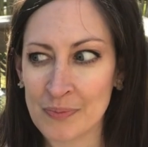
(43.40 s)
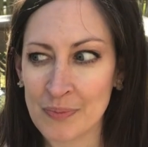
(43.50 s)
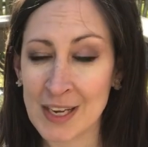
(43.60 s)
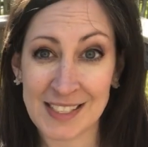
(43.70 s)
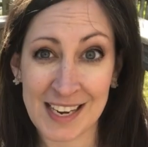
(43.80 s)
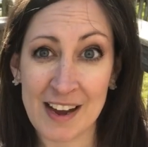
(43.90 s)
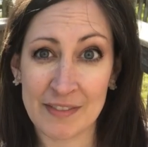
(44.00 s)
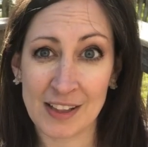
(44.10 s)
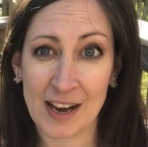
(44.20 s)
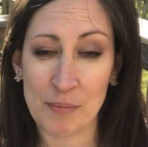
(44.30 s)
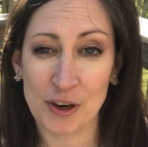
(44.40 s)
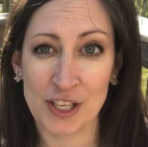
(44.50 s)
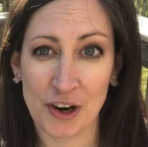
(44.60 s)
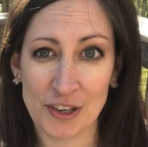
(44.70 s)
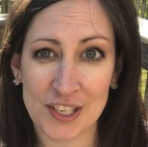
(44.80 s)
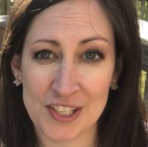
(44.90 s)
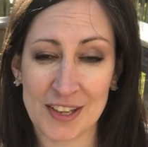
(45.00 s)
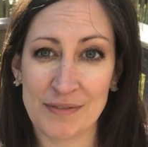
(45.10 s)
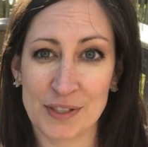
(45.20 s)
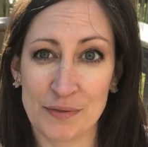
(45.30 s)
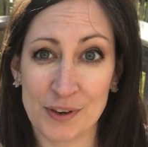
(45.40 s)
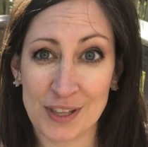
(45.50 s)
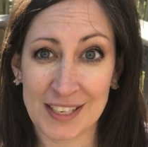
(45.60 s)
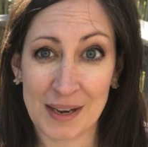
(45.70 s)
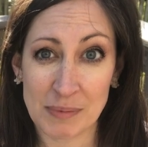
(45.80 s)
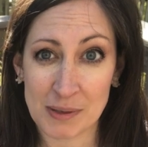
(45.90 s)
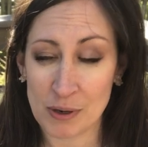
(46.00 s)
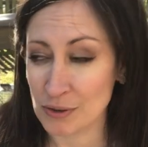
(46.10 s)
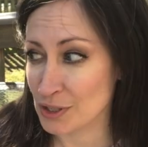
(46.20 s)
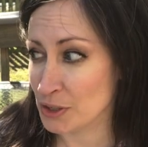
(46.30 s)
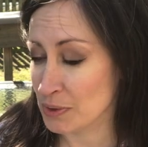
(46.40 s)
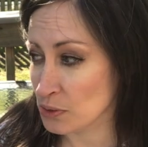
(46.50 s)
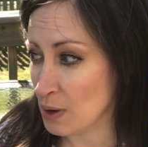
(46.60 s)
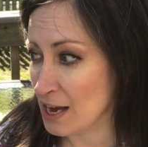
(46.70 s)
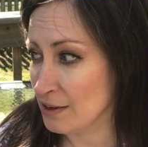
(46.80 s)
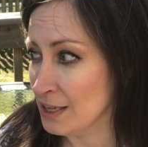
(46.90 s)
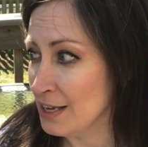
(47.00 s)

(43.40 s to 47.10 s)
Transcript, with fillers: because I have a lot more yardage left over than I'm supposed to as well,